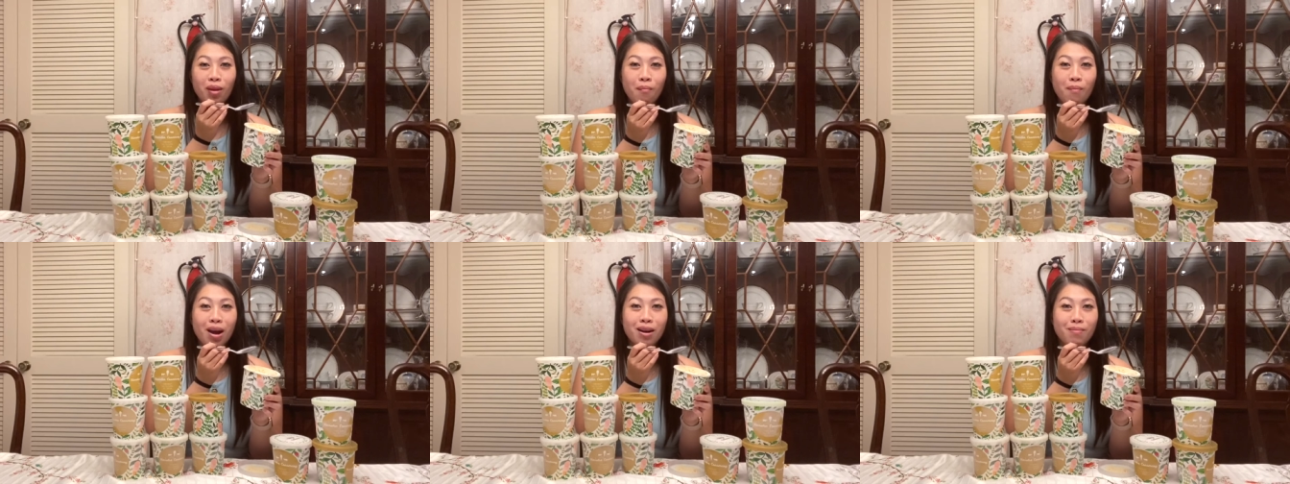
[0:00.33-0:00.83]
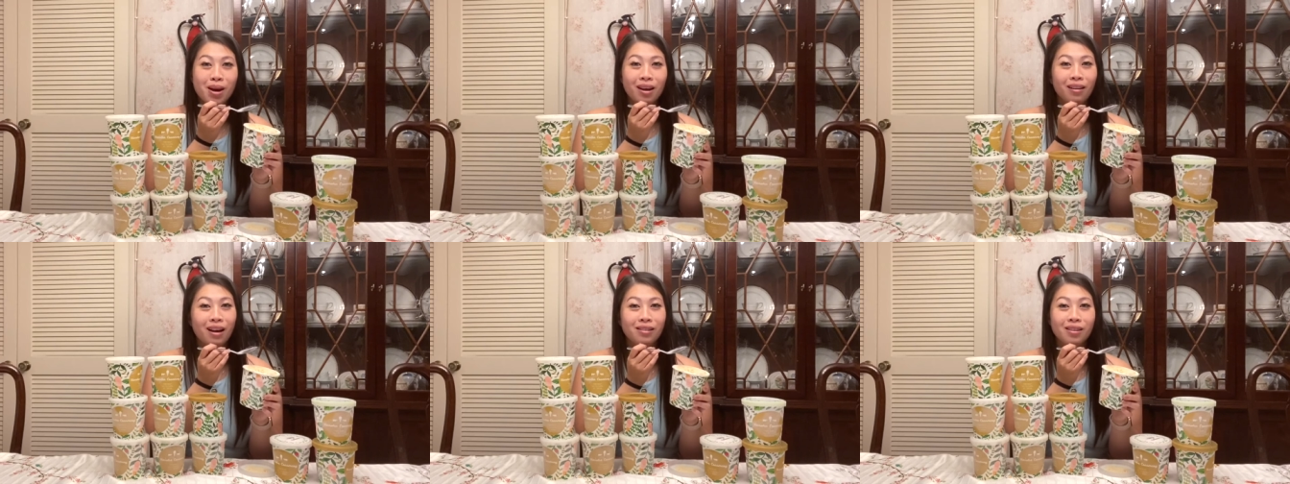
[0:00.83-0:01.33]
Man, am I
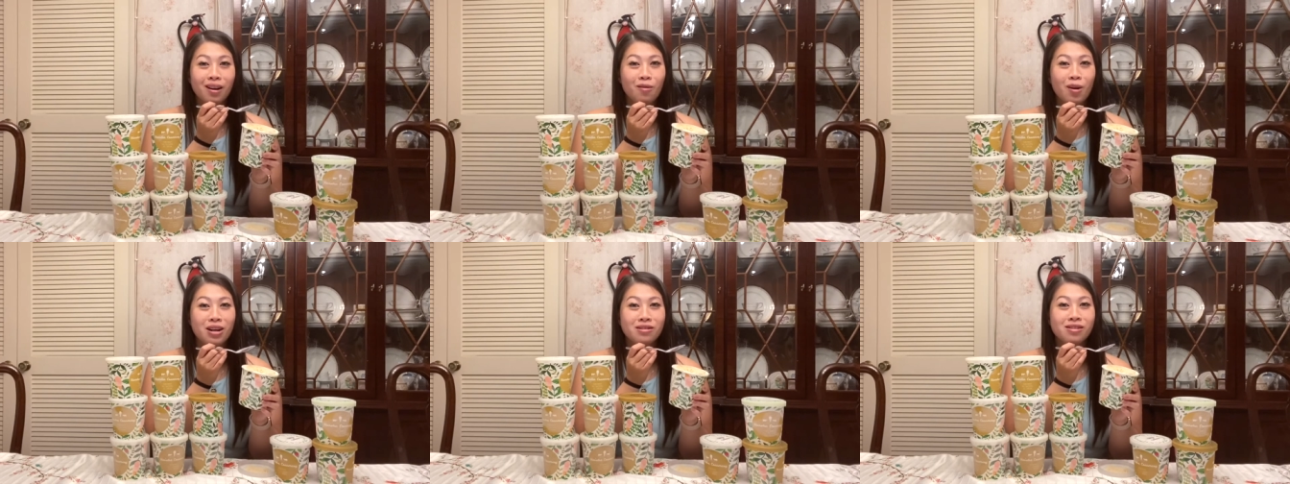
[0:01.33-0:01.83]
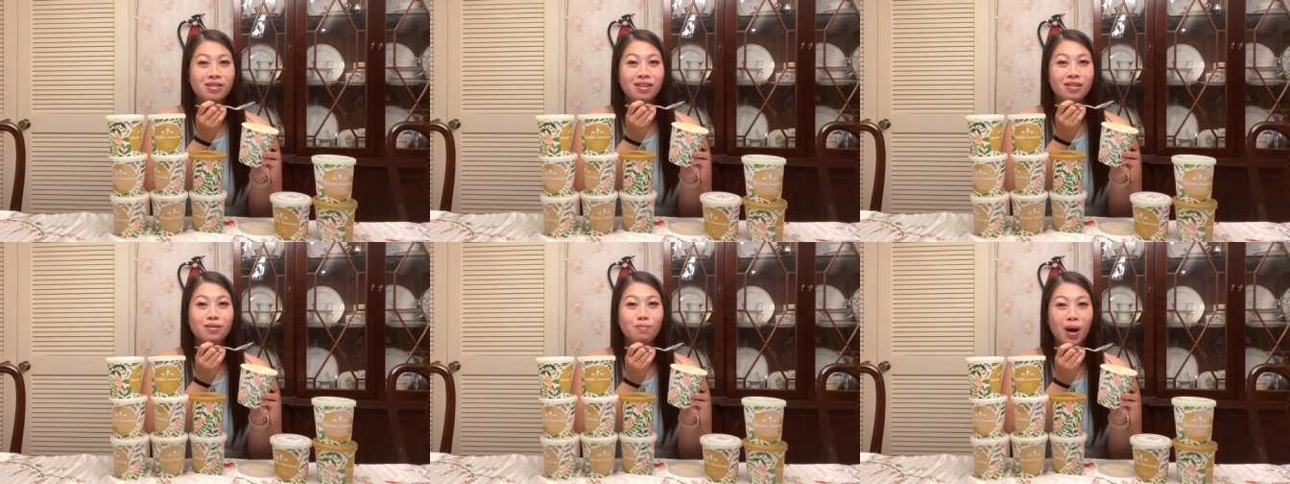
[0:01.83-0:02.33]
glad that I ran
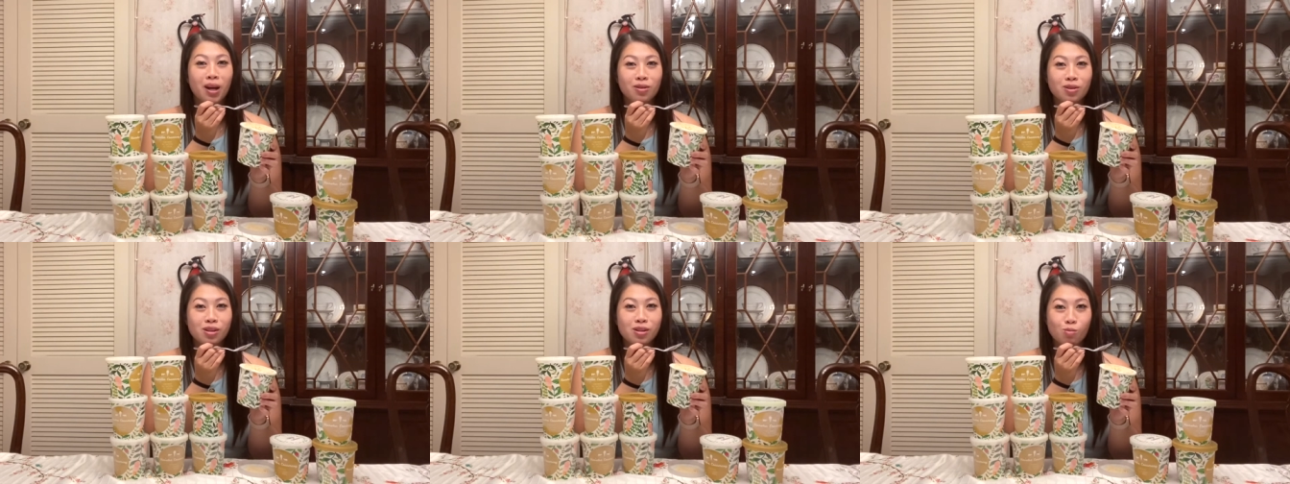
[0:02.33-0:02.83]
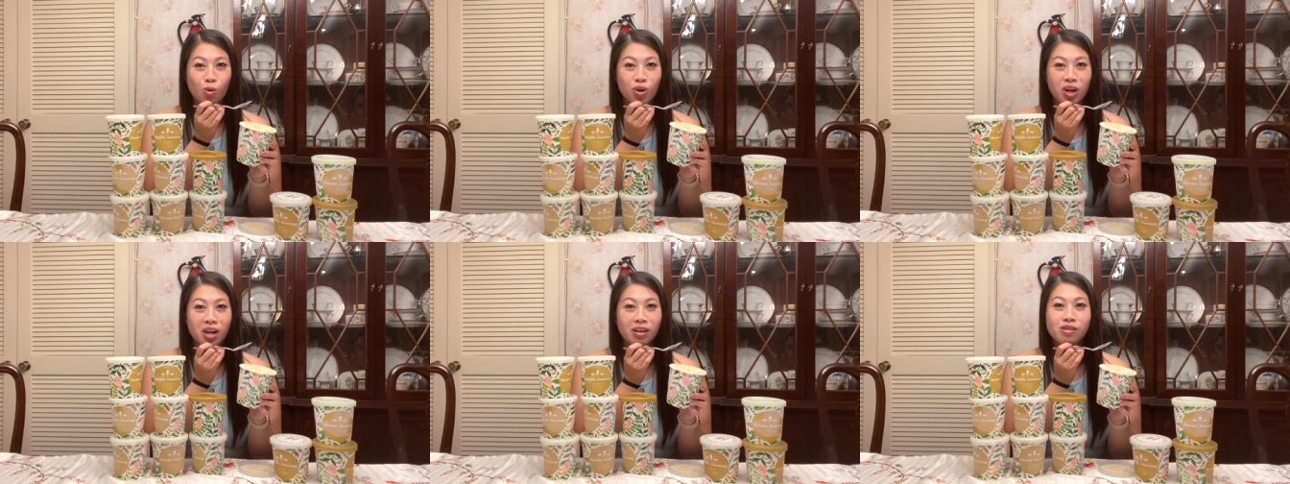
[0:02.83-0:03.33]
six miles this
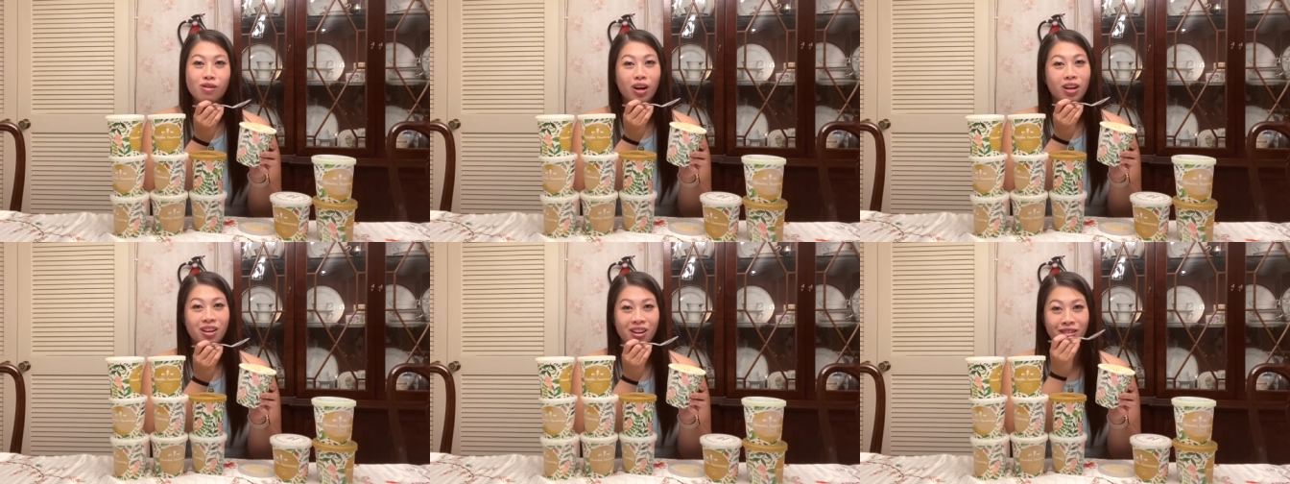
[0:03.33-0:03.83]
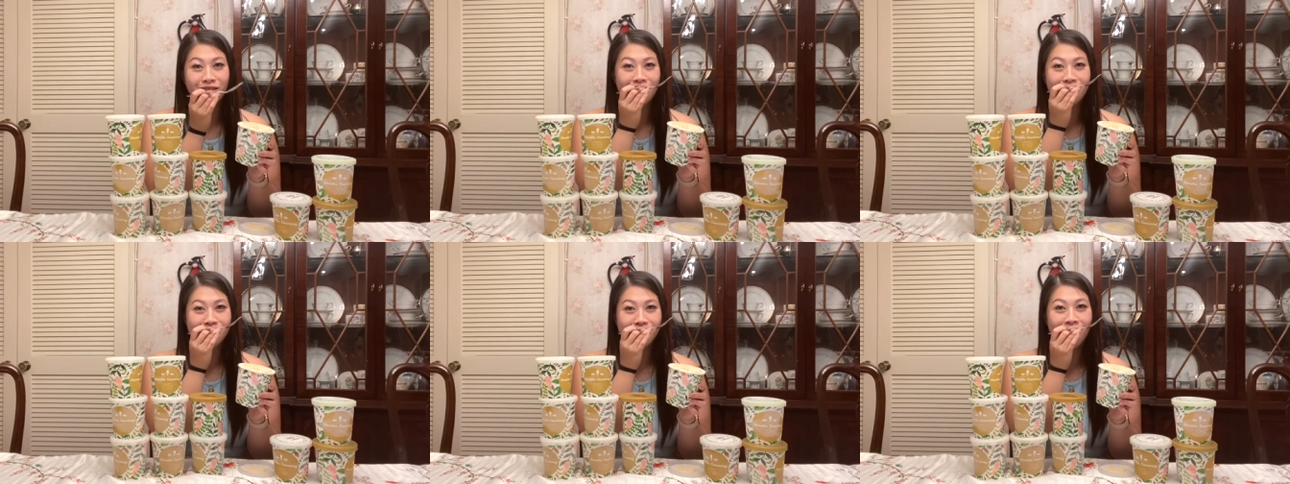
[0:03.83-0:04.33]
morning so I could eat this.